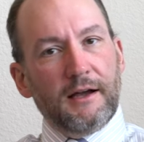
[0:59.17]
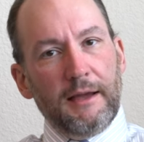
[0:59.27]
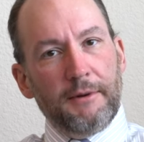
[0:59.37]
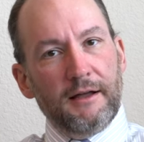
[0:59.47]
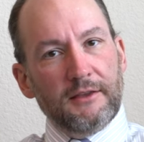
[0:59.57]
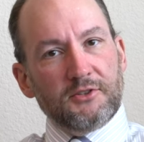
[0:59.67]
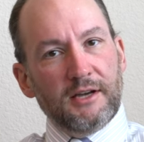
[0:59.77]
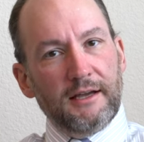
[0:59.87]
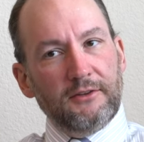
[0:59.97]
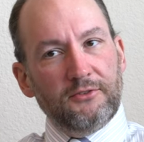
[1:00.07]
I
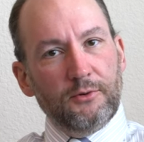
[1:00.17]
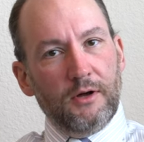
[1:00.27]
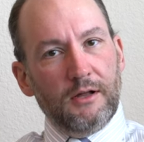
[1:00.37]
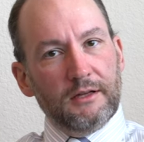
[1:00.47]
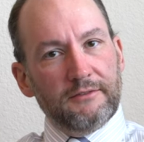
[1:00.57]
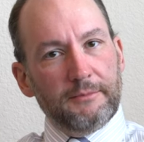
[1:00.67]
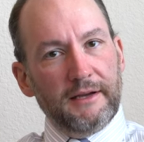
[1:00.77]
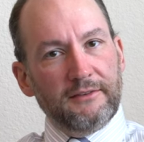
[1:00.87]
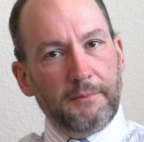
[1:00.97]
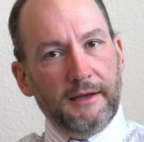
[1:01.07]
apologize to all of
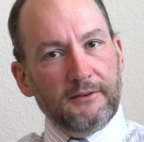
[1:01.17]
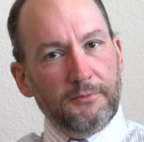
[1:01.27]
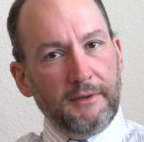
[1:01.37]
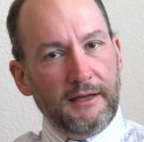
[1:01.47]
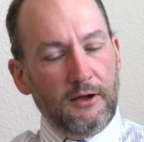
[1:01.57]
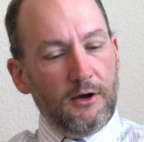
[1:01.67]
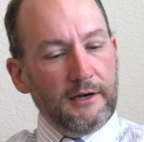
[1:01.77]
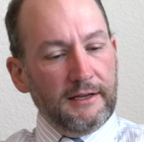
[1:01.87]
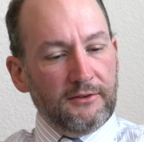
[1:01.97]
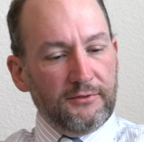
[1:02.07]
my Spanish speaking
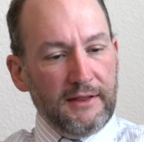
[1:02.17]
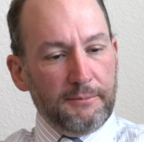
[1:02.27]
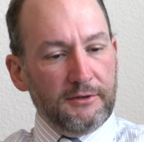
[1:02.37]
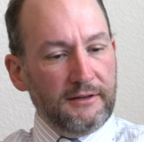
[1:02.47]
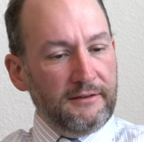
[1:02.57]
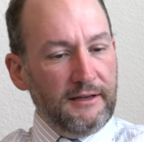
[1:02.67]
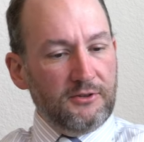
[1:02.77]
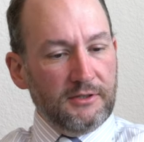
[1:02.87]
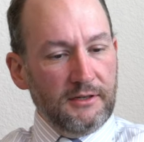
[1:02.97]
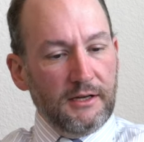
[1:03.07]
audience for that
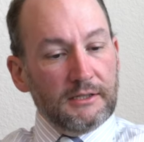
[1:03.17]
pronunciation.